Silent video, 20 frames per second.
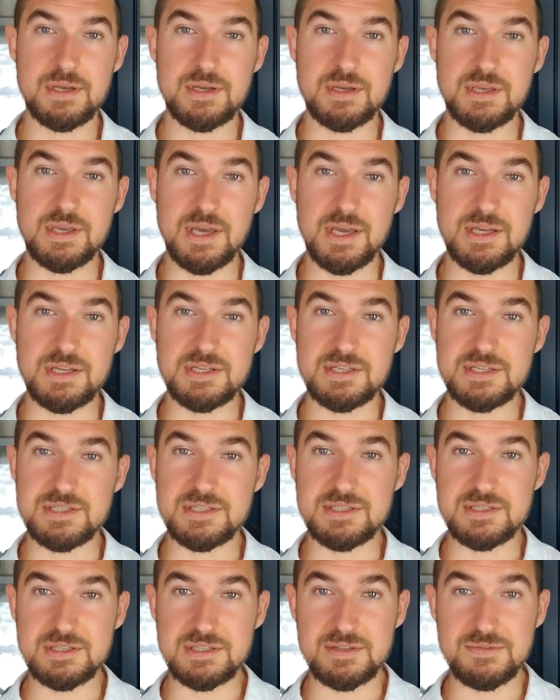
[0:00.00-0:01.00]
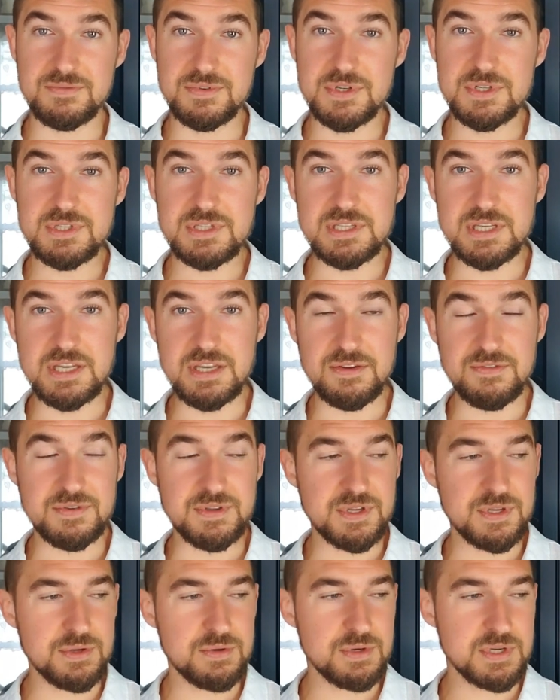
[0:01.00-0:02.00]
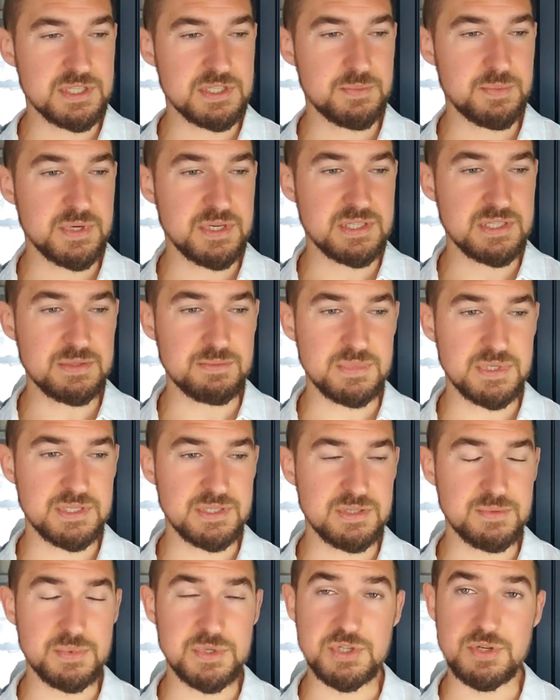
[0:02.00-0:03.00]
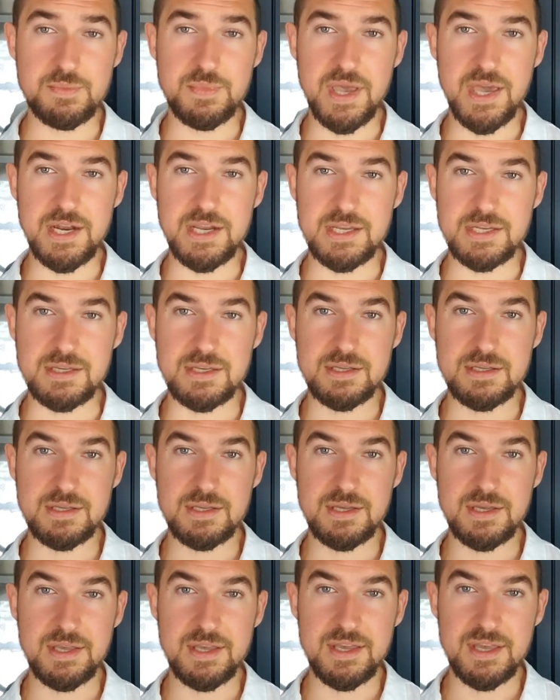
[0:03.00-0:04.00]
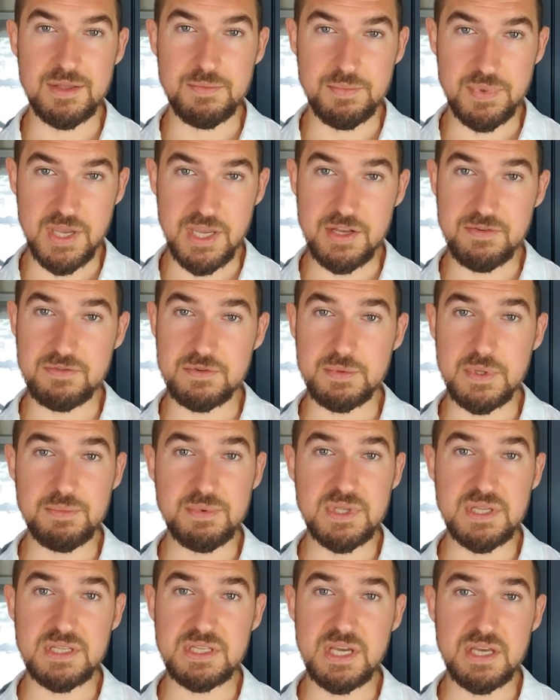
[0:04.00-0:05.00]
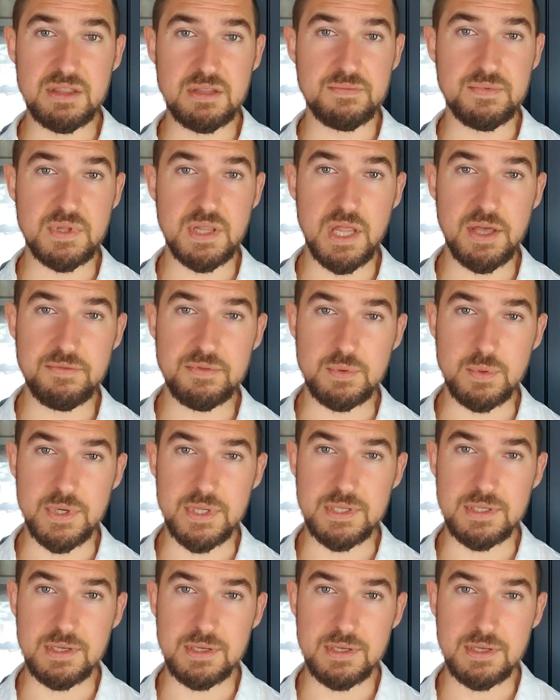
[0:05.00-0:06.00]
Okay, because conversely, if you experience something super traumatic and painful, maybe the death of a loved one,